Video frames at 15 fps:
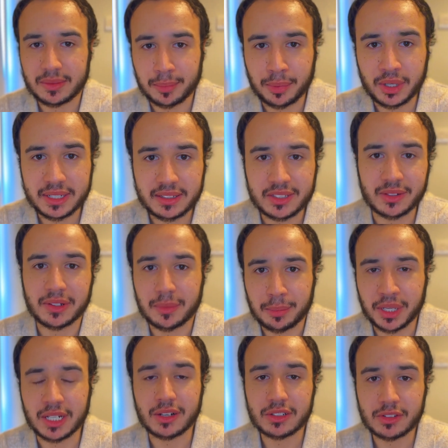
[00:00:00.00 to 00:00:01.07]
Britain,
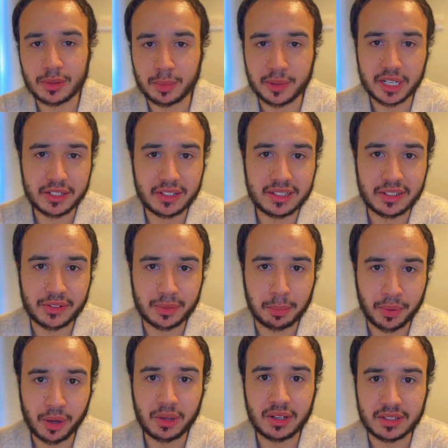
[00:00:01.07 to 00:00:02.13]
because of British
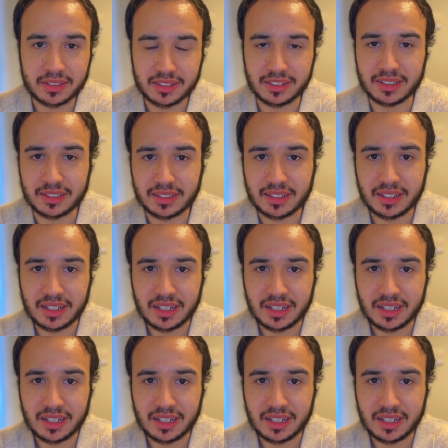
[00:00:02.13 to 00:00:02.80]
policies